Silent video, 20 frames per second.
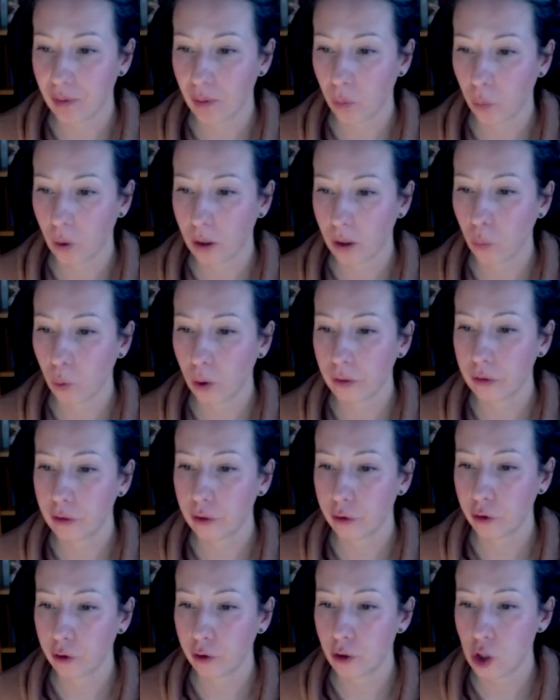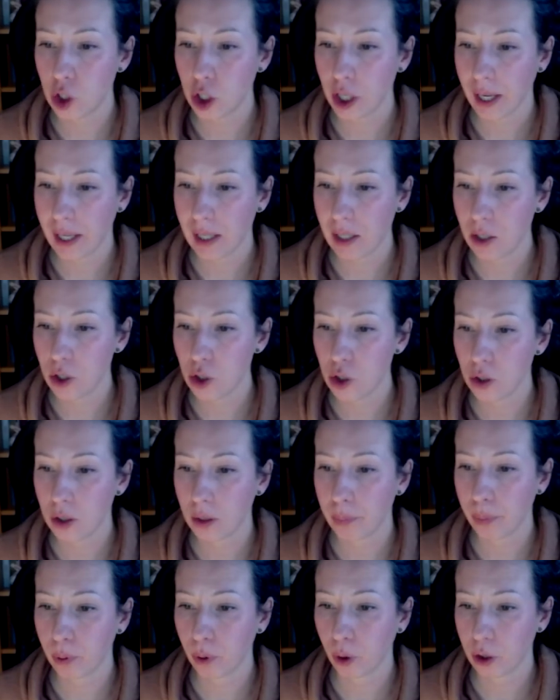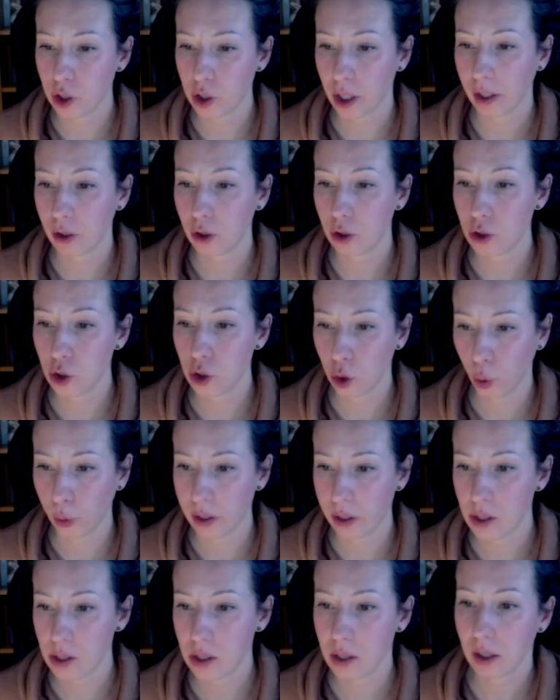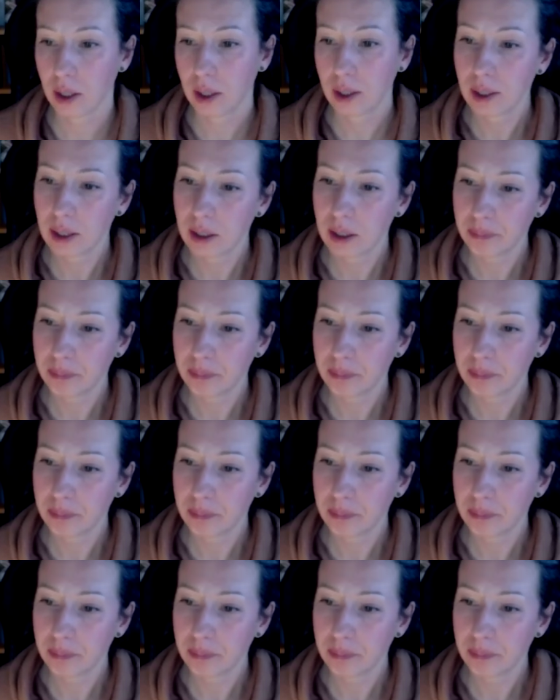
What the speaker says: one wanted to change the project choice?